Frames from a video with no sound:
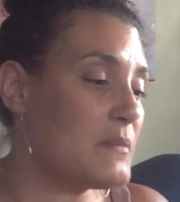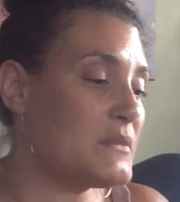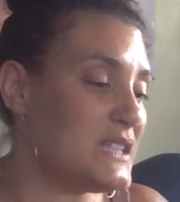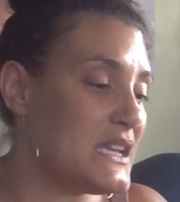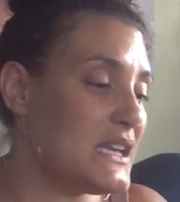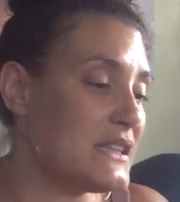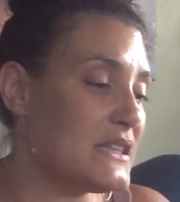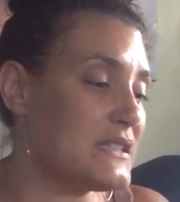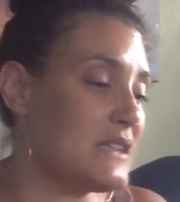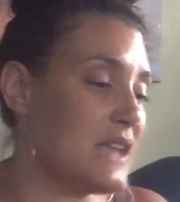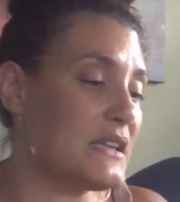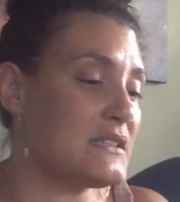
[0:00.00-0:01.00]
I'm seeing
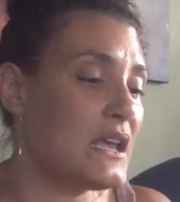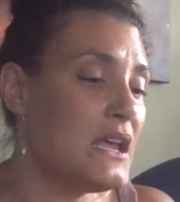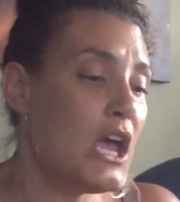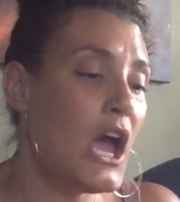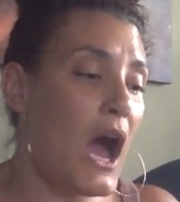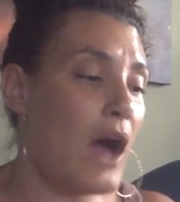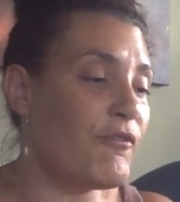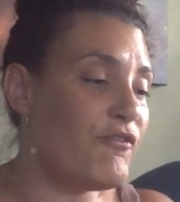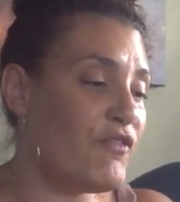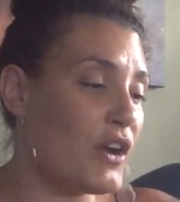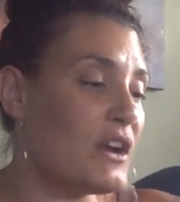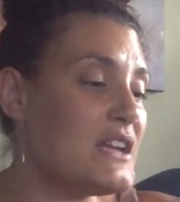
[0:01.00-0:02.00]
this as a
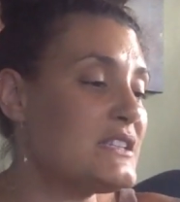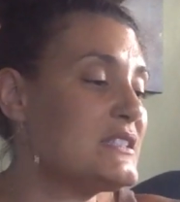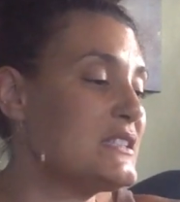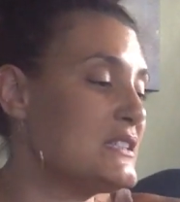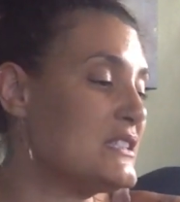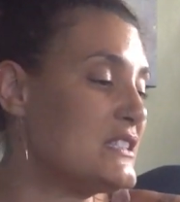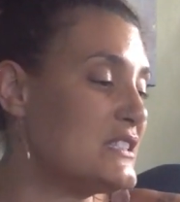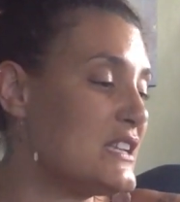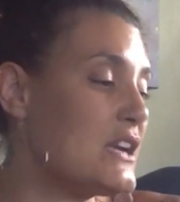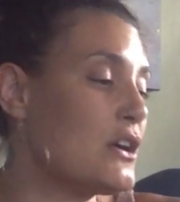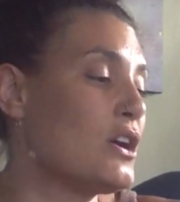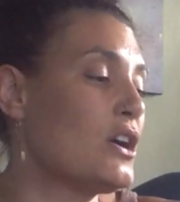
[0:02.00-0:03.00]
very
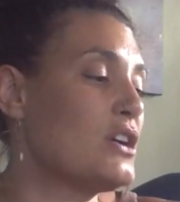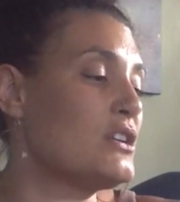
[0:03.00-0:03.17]
sincere